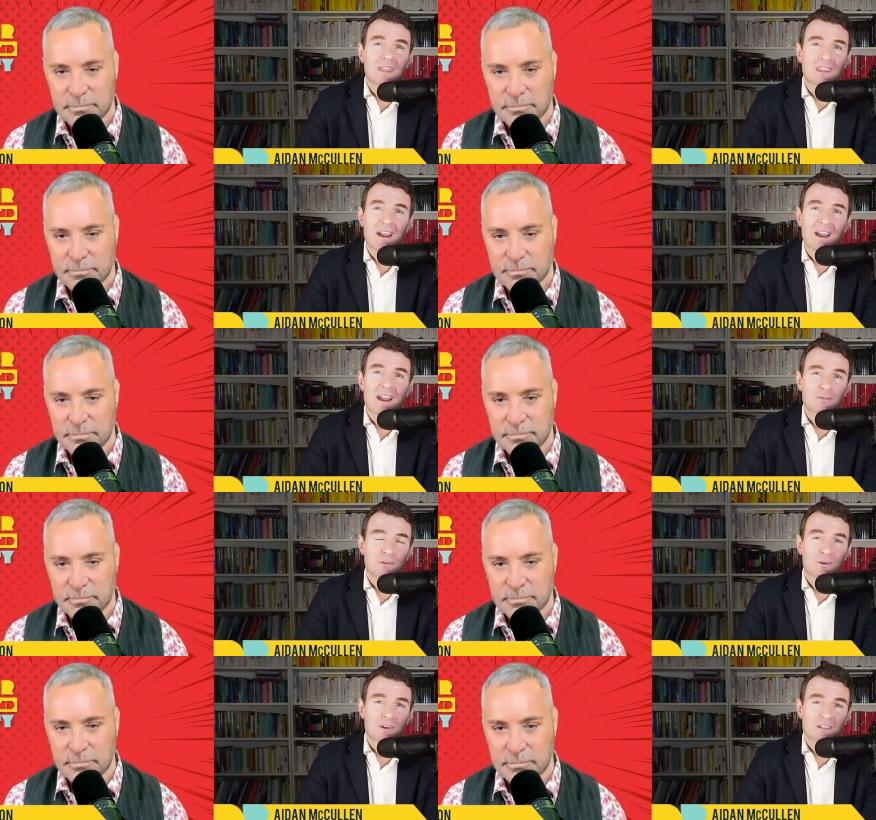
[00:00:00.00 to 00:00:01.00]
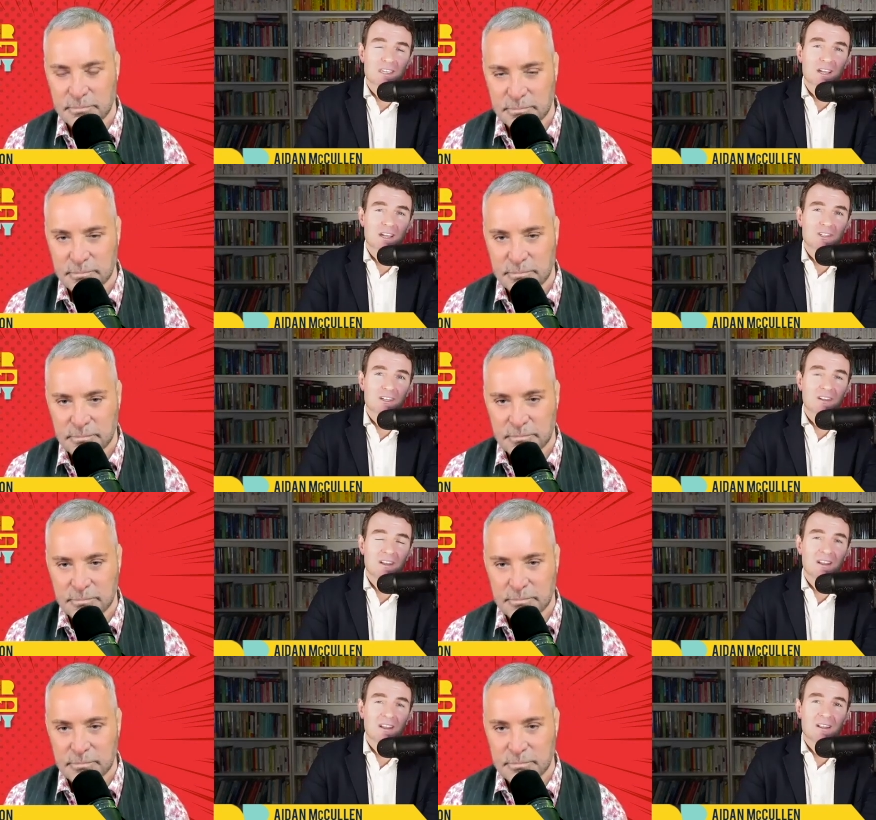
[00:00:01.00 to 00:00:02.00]
Speaker 1: care if your organization
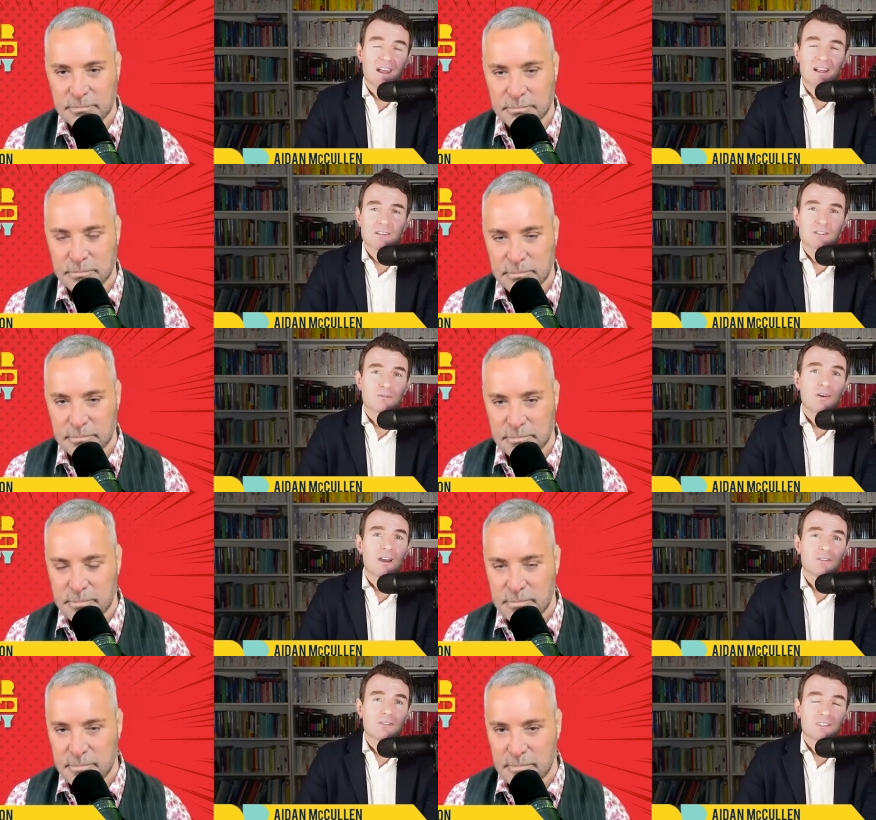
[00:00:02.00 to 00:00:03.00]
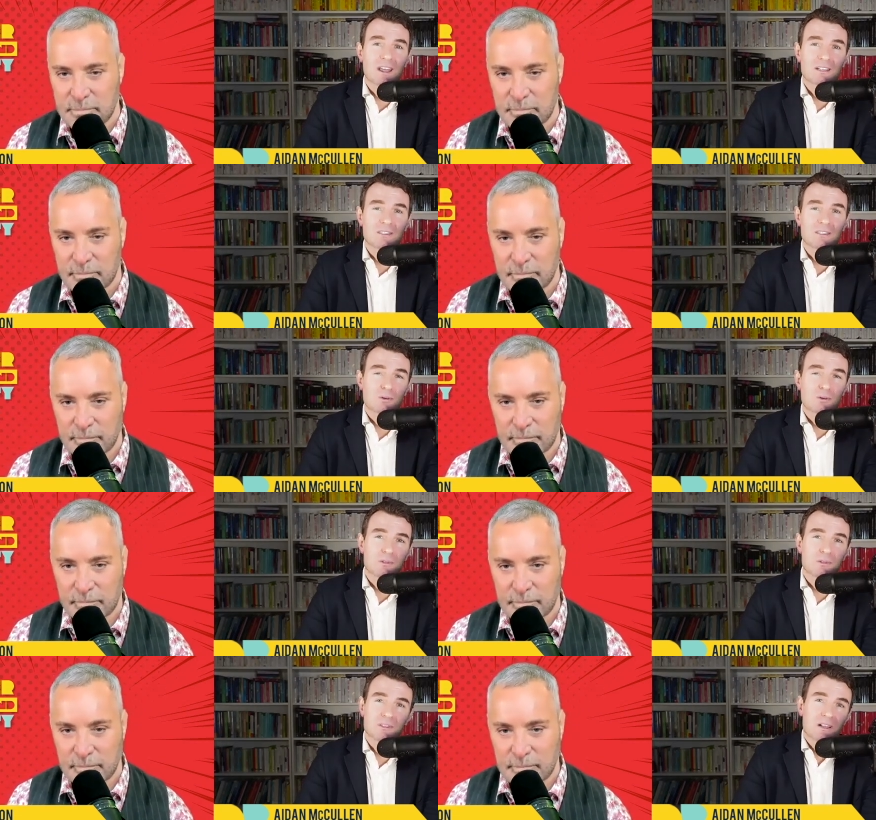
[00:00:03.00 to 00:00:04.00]
uh, survives the next disruption?
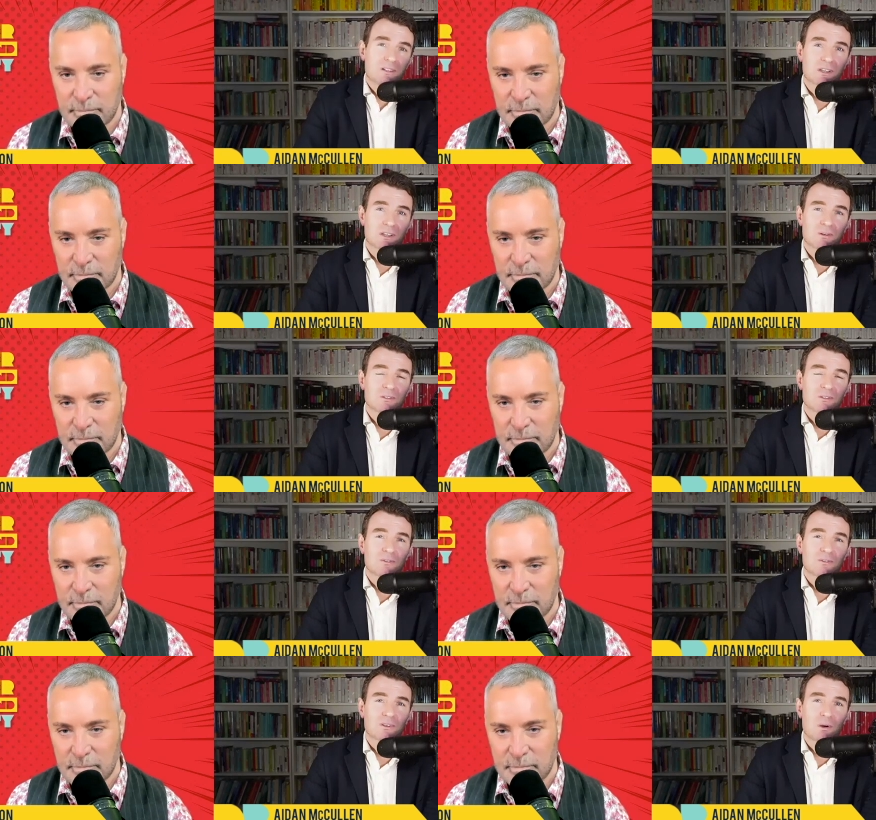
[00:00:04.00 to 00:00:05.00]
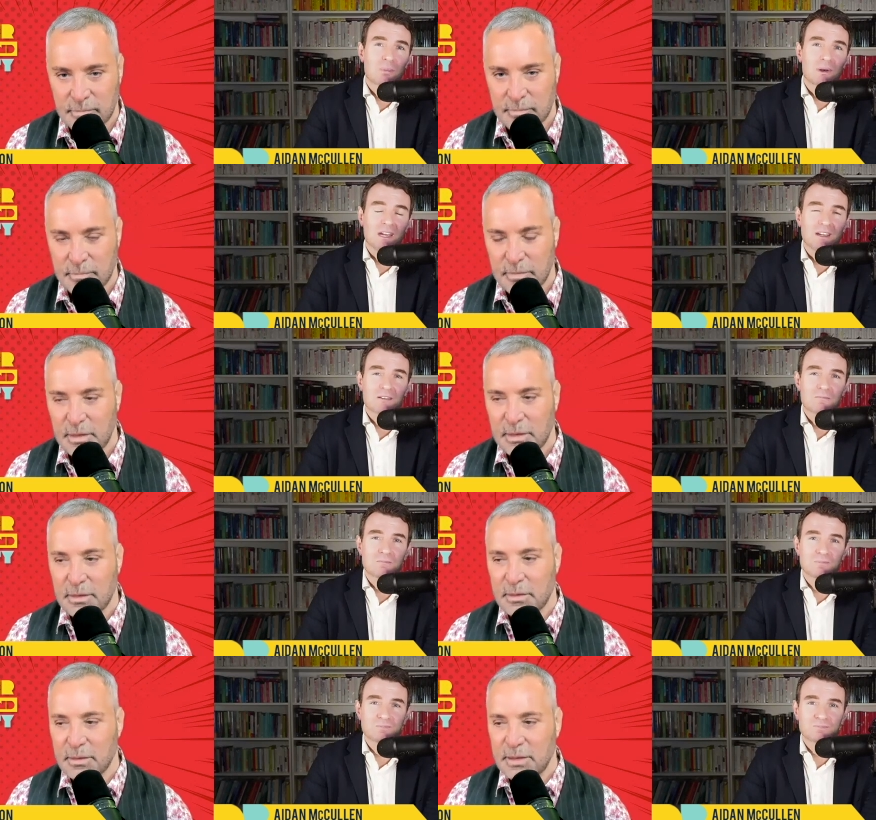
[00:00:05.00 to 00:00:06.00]
They'll just go to a different company.
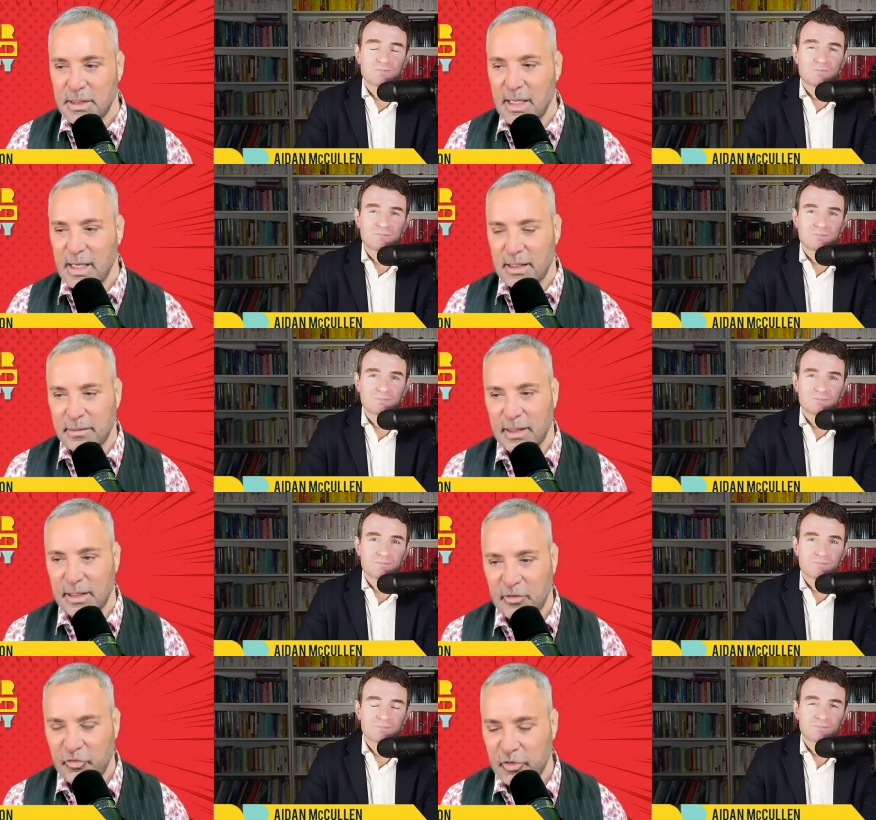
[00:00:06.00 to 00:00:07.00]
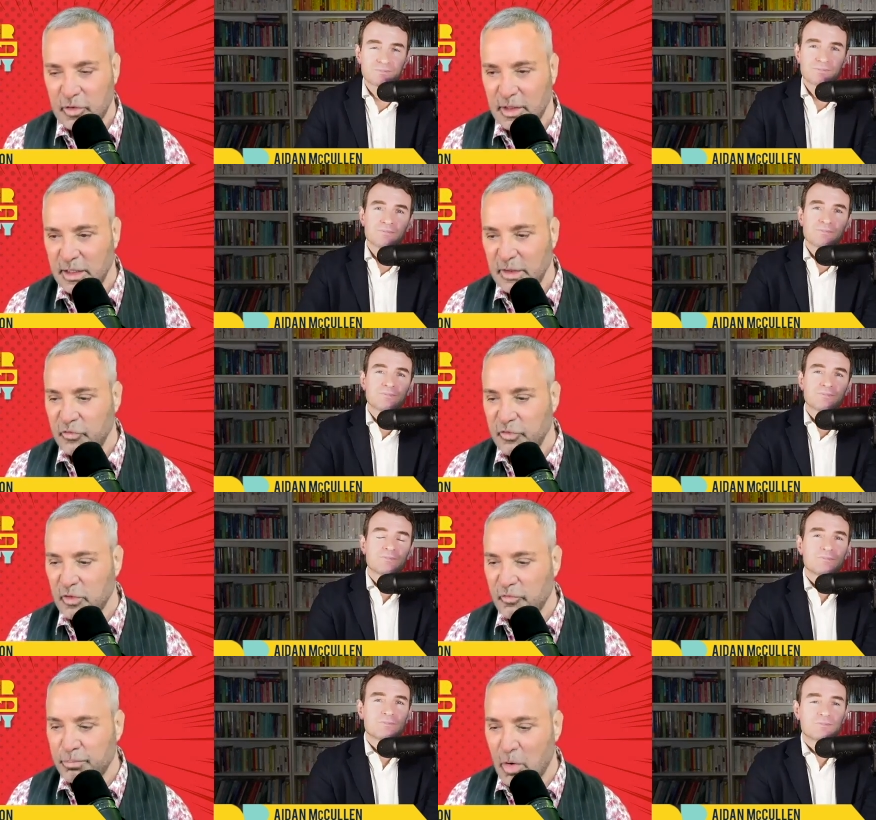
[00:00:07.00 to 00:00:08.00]
Speaker 2: Yeah, and and if you and if
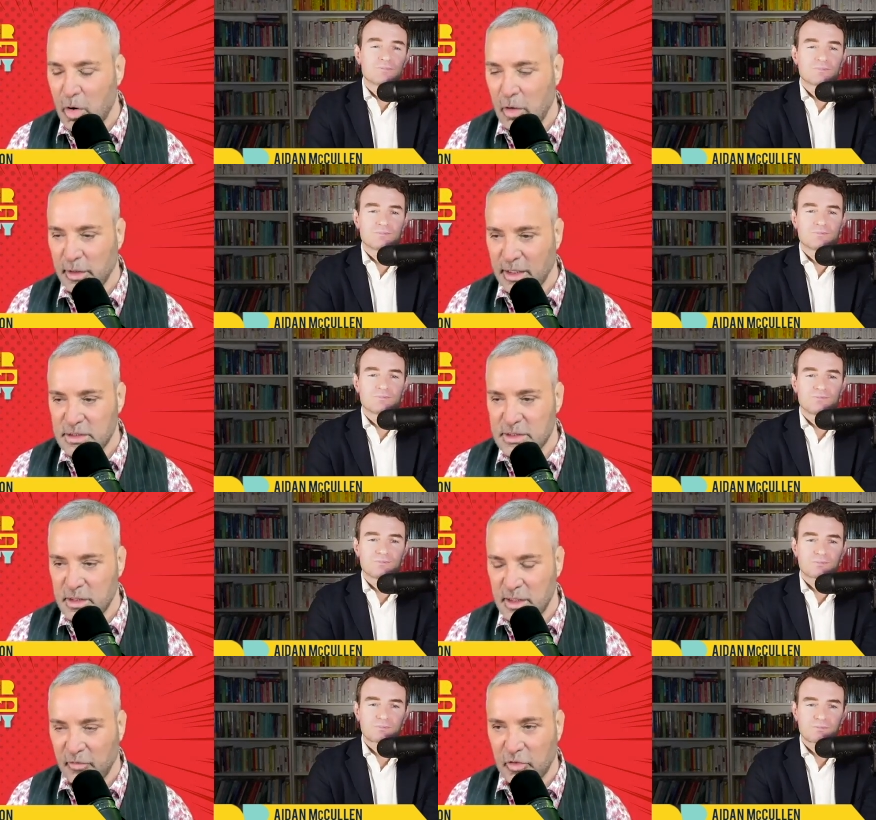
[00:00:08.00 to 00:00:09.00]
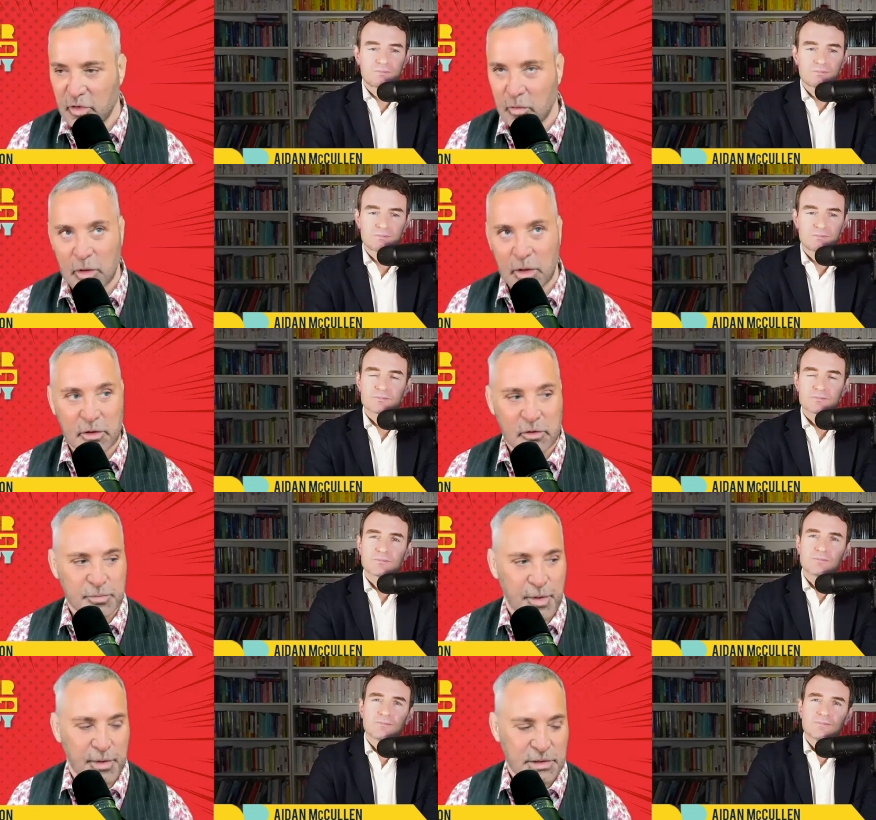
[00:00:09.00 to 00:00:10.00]
you've bought into the if you're a worker who's
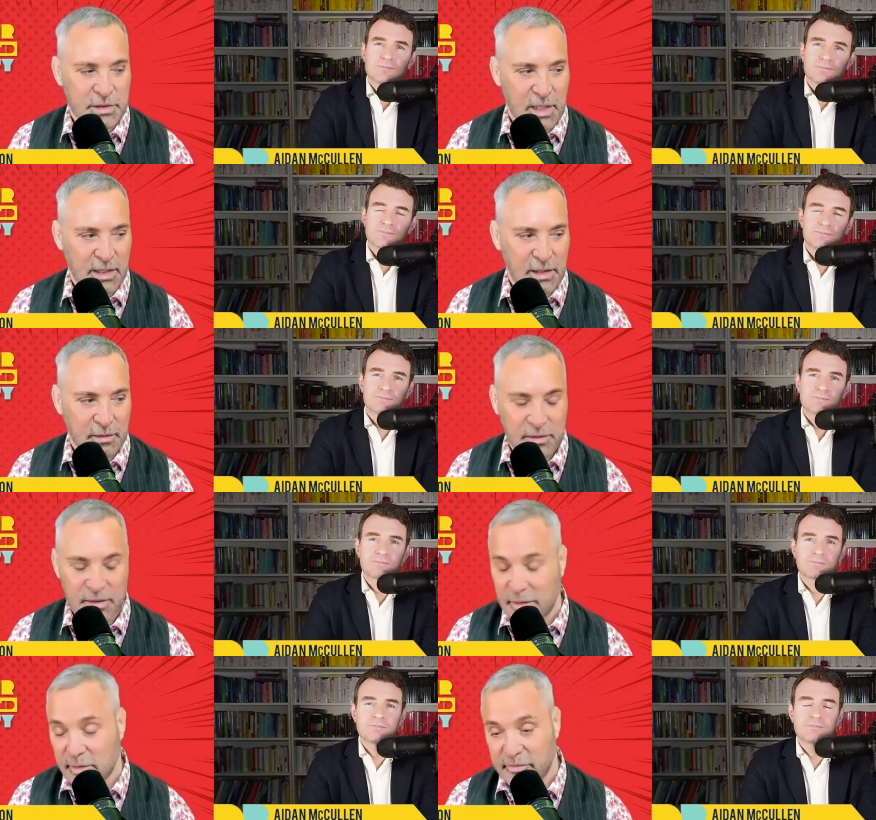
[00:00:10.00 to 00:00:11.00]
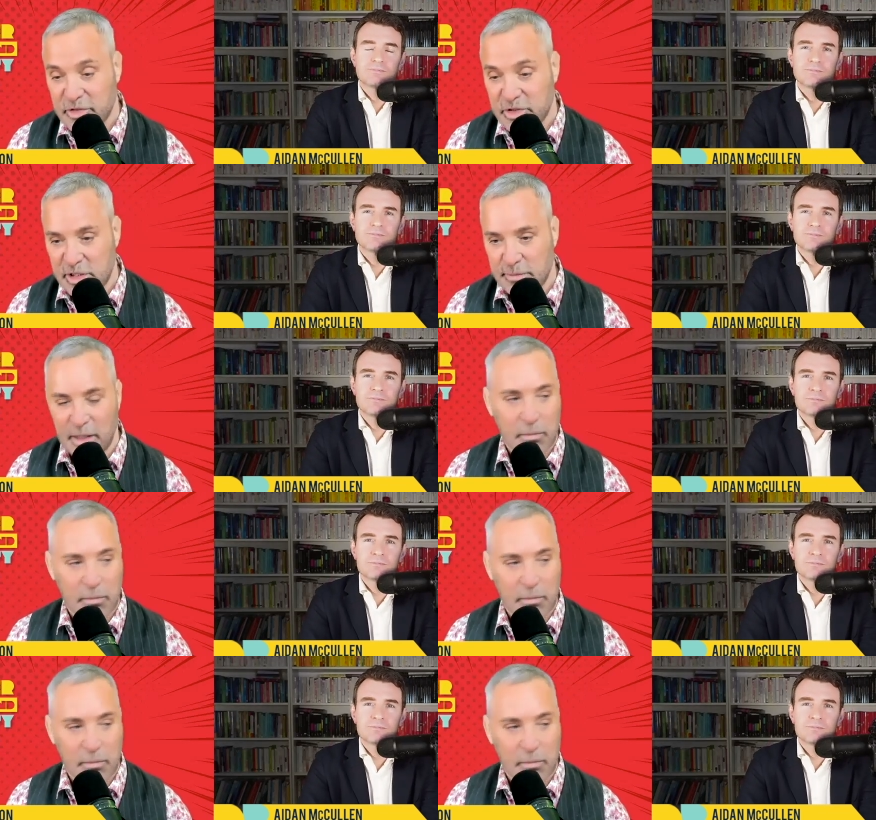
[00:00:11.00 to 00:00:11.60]
bought into the idea they don't give a shit about